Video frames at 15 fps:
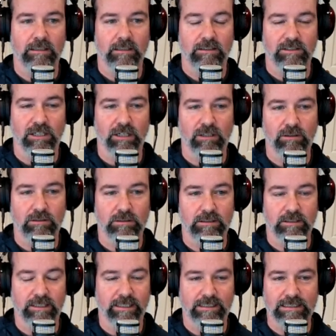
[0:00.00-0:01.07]
So
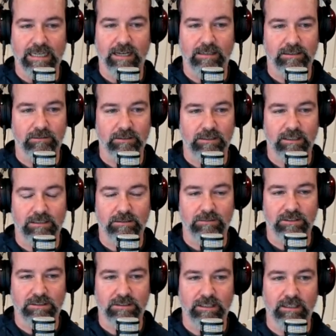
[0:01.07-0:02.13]
exactly what Cosm
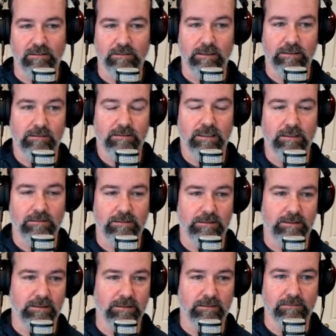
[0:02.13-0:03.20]
just said. And I thought, uh,
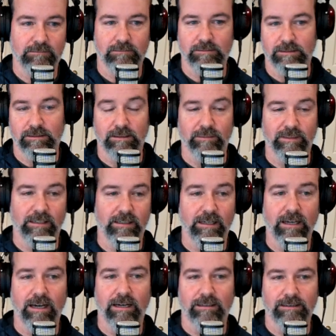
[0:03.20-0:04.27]
you know, it's going to be
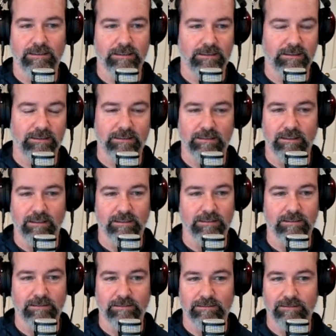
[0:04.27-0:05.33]
ah, at least
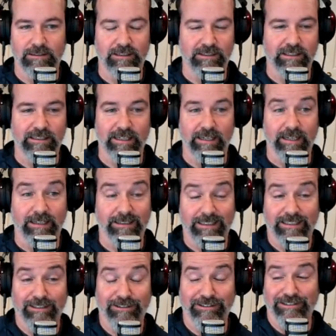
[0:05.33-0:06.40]
100, 100K. Like
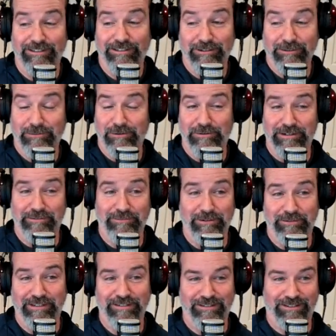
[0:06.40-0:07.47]
you're, you're quoting what
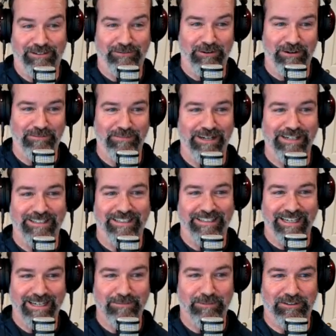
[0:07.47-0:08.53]
we used to quote back in the
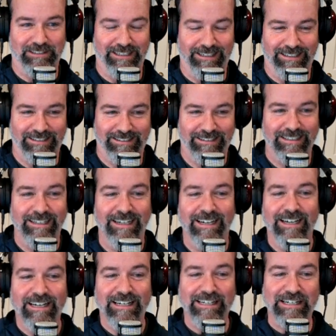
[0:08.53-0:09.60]
cable days,
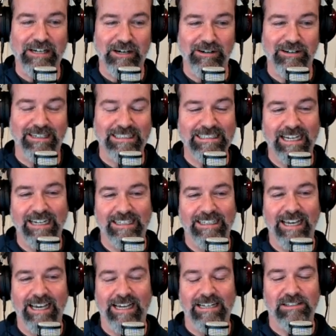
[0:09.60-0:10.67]
you know, a
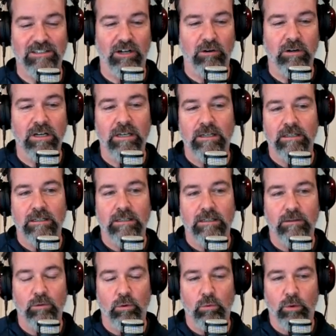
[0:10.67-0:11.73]
10K. So
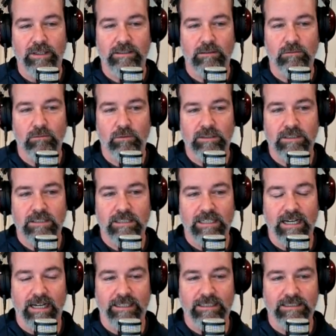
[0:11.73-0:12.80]
what what's the
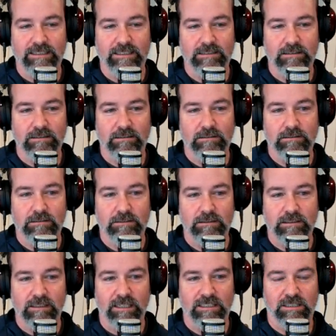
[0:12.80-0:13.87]
ideal
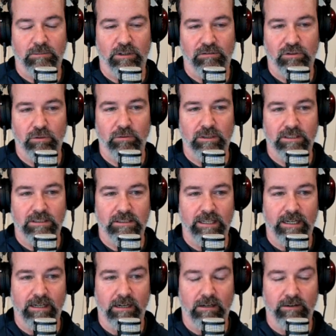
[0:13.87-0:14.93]
customer? If you were to
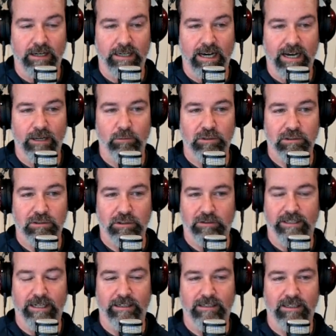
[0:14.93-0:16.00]
say, all right, I will
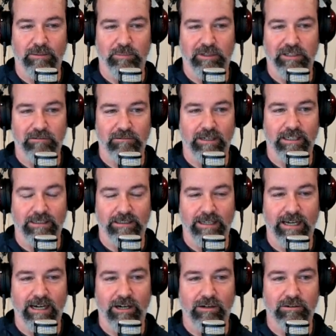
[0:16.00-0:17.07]
create a company right
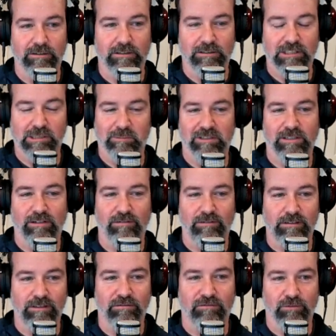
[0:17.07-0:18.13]
now
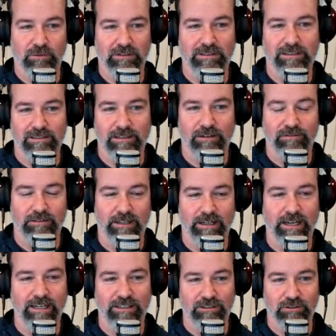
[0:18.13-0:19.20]
specifically for the stuff that
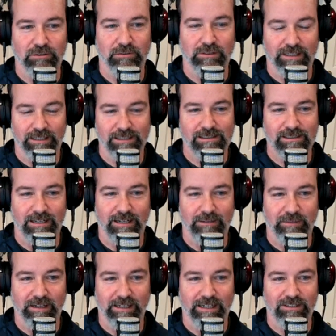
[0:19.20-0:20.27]
I do inside
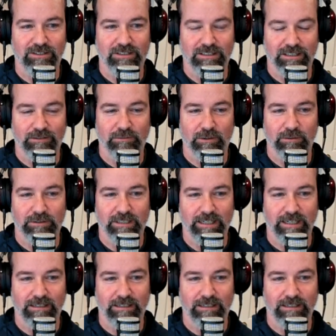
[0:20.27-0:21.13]
my agency, what would that